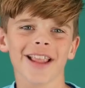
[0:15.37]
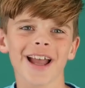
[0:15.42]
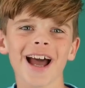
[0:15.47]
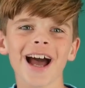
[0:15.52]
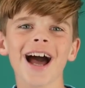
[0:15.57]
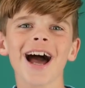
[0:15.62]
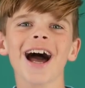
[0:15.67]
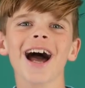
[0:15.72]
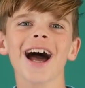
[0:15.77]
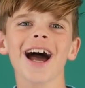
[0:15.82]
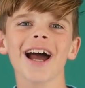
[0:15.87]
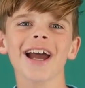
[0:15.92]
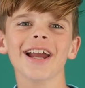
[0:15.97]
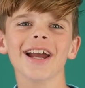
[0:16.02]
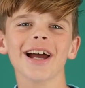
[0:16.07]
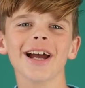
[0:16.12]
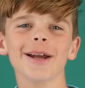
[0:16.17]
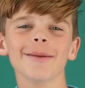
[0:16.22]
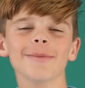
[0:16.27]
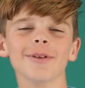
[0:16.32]

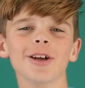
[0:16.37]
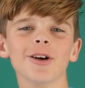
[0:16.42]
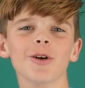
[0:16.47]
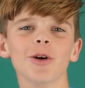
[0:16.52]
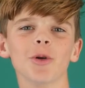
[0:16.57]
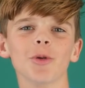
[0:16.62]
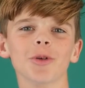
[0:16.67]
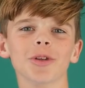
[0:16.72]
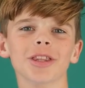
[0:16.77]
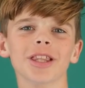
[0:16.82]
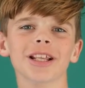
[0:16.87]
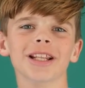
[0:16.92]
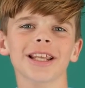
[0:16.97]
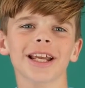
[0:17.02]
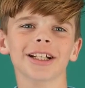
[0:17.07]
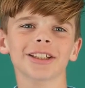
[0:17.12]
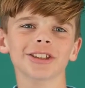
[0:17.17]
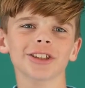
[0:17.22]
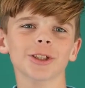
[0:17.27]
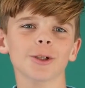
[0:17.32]
Hi, I'm Noah with the
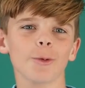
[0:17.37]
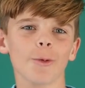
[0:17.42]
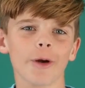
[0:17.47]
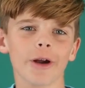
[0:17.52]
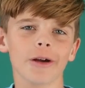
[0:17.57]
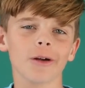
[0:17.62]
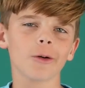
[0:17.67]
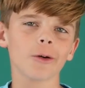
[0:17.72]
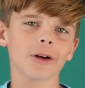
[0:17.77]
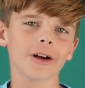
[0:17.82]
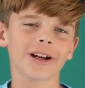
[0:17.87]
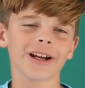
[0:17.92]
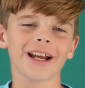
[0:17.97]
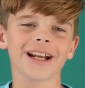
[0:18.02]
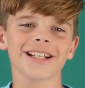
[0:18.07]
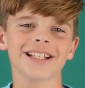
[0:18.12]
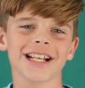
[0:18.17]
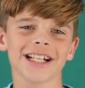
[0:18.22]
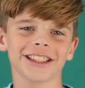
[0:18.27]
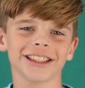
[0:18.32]
Danger War
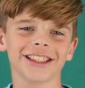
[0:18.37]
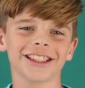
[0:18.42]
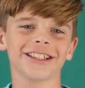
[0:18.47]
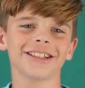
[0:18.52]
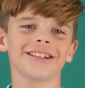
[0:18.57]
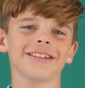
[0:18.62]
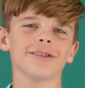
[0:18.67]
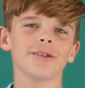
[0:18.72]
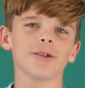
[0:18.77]
Organization.